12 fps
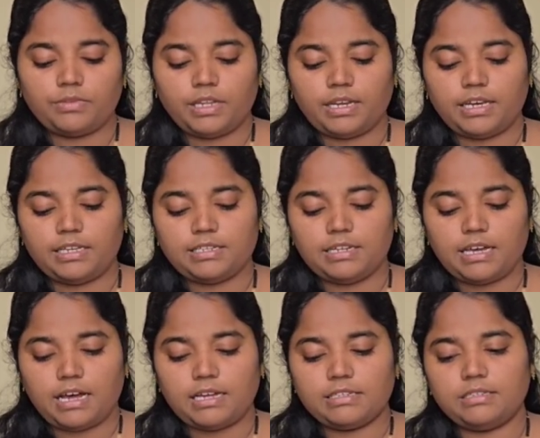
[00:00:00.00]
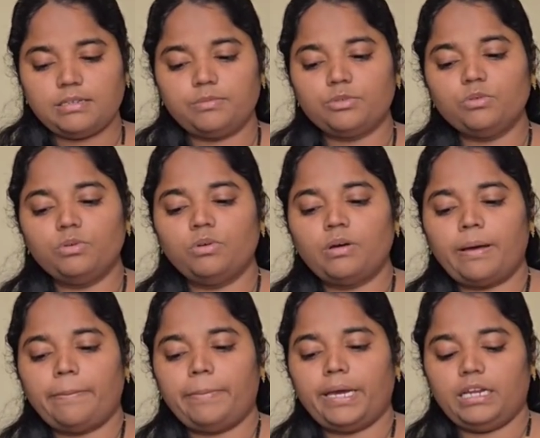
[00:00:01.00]
Nicely ask them to
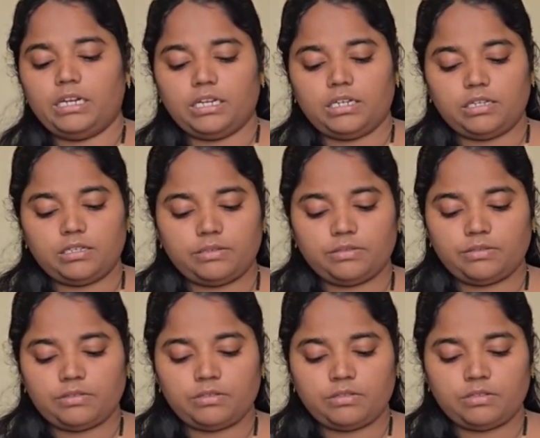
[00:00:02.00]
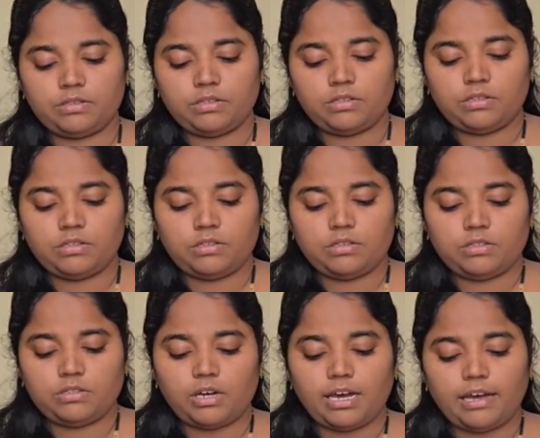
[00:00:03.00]
paint it.
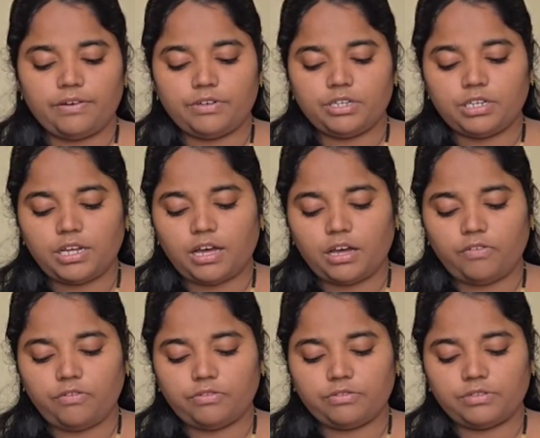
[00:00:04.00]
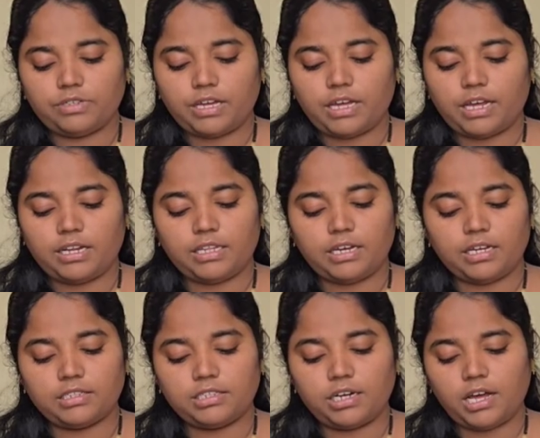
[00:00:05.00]
So I have done half, and the
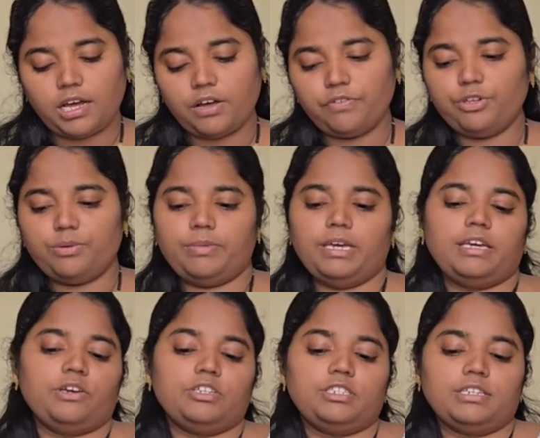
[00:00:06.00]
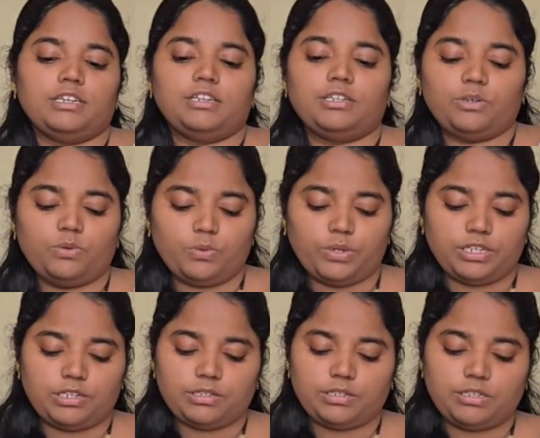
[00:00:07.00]
other half you make your children to do
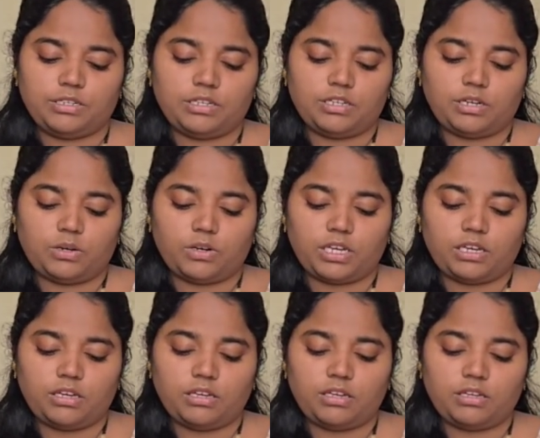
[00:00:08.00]
it. Okay.